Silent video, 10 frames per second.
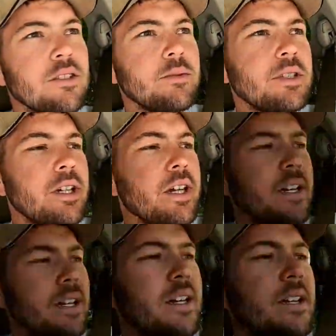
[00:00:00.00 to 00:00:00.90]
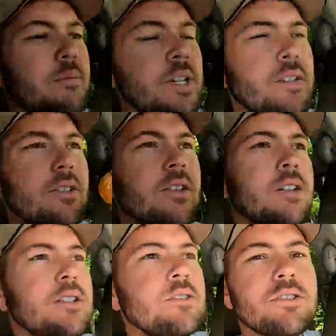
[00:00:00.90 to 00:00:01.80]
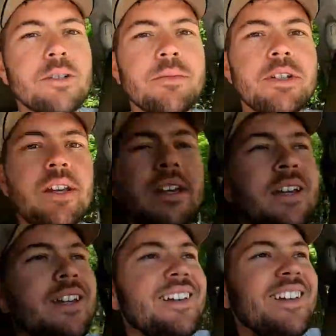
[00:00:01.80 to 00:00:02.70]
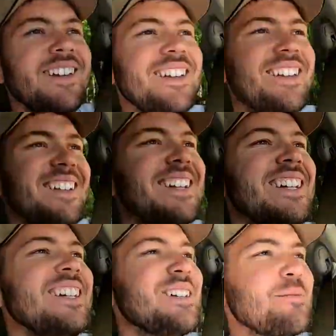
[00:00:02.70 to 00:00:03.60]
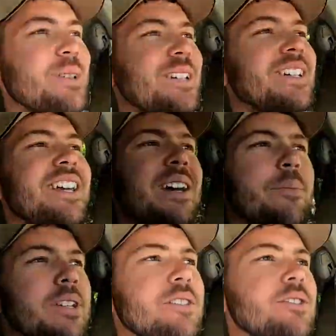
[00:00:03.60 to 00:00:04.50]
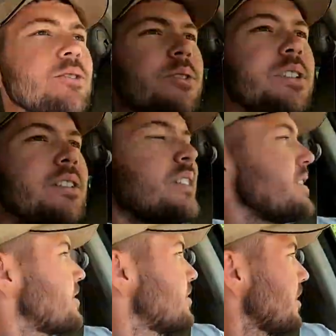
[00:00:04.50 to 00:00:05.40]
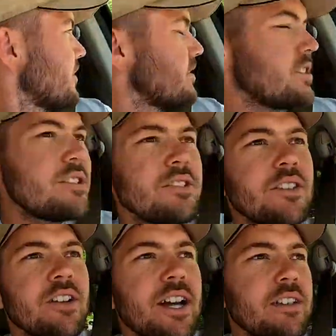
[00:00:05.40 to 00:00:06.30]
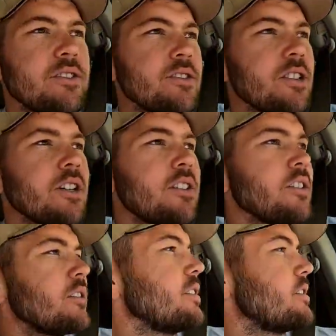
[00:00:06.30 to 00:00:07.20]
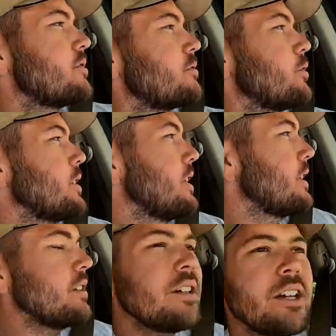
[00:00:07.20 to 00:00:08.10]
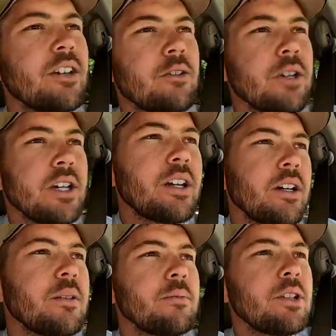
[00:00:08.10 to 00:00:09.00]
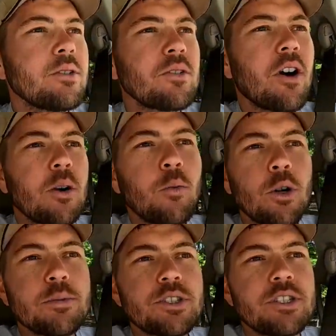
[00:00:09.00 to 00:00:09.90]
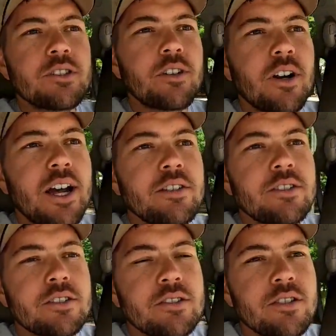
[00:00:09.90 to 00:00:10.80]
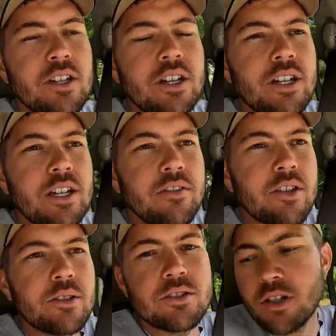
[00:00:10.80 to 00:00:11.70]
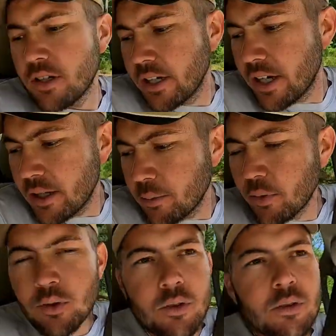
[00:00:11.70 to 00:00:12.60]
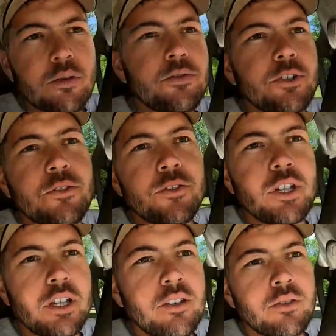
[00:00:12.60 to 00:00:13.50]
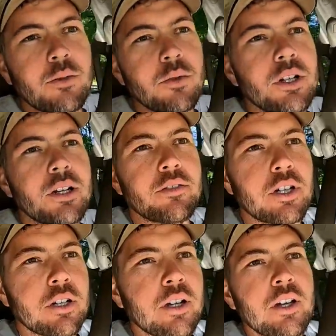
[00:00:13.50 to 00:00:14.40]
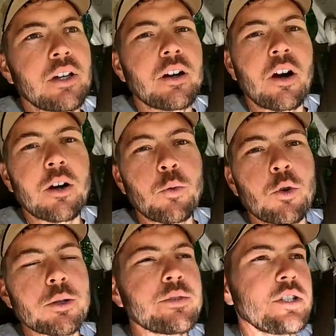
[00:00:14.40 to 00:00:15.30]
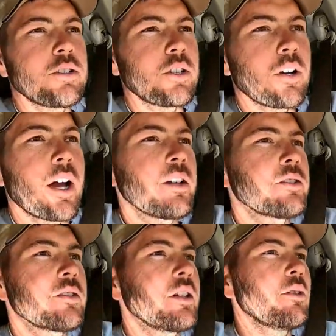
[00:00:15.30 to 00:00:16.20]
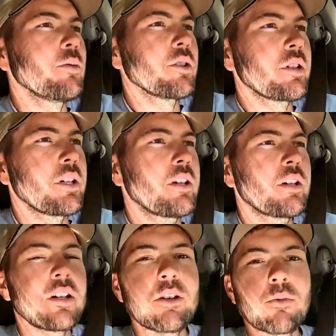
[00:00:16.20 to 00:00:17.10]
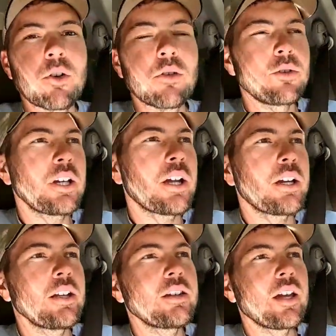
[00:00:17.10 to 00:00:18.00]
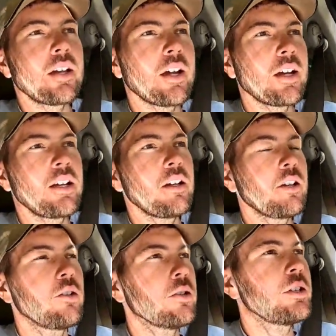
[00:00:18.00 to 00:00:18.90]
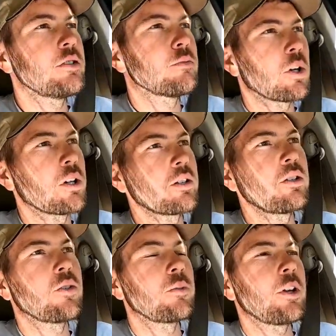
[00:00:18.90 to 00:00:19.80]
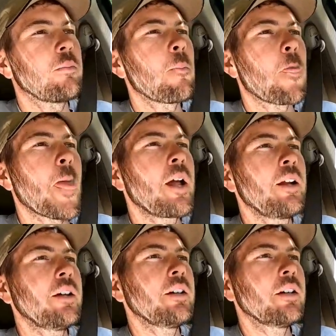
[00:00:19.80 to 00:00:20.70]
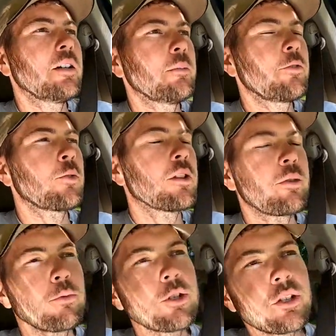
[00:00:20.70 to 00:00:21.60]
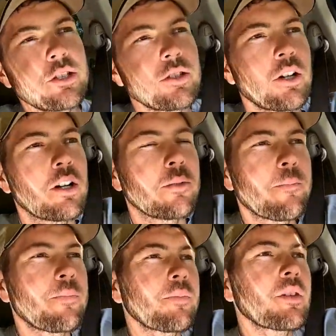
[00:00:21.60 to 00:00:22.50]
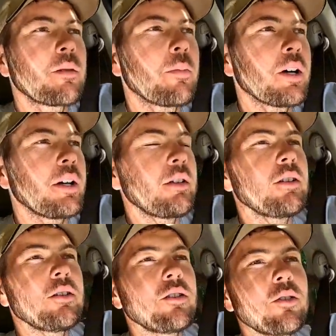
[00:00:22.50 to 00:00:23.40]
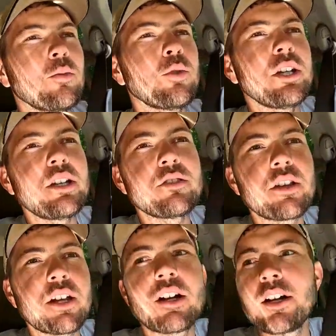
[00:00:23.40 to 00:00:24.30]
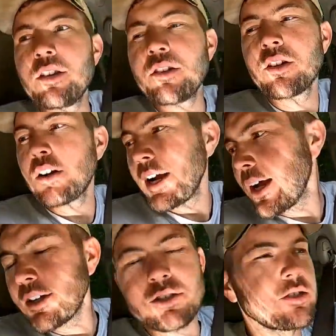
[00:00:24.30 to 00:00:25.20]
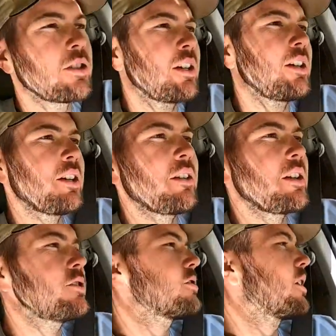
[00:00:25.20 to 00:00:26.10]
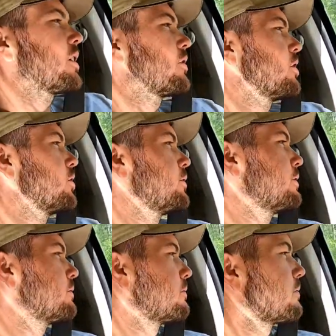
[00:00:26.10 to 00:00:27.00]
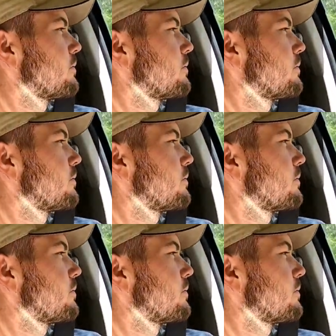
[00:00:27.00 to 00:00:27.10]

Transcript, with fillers: Clementine, mandarin orange, something like that. But yeah, I've been enjoying the start of the season. The grass is starting to greening up. You know, our warm season grasses, even though it's already April 15th or whatever, our warm season grasses, they don't really get rolling. You got to hit that 90 degrees mark, you know what I mean, before they really start. But the weeds that are in the grass, they start growing.